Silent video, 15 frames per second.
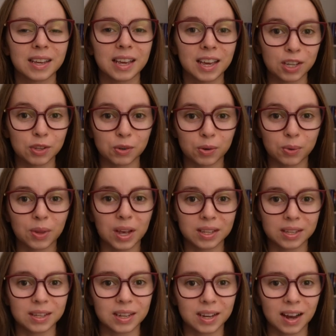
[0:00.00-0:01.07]
Andrew,
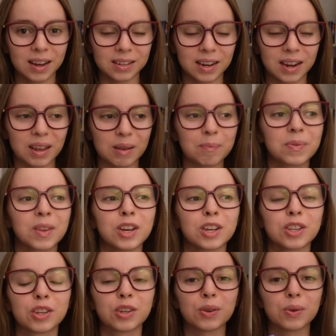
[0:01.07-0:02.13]
that's the guy's name,
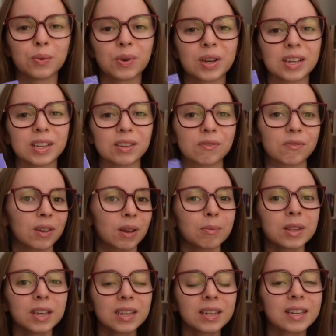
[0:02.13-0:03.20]
to his
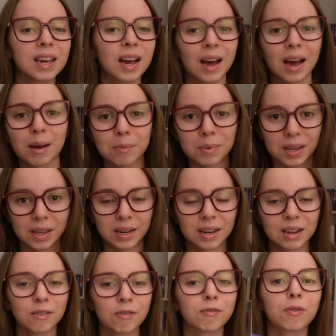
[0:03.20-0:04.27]
family's
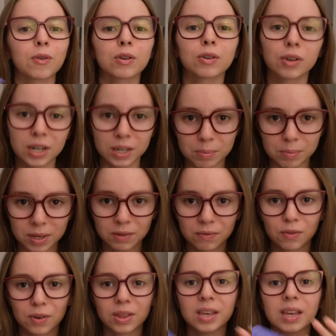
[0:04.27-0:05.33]
cabin for Christmas,
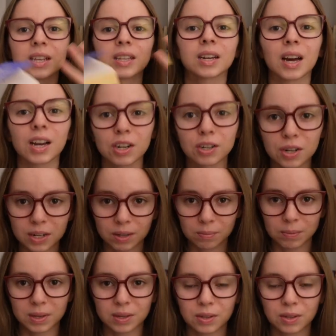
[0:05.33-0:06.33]
for the entire Christmas.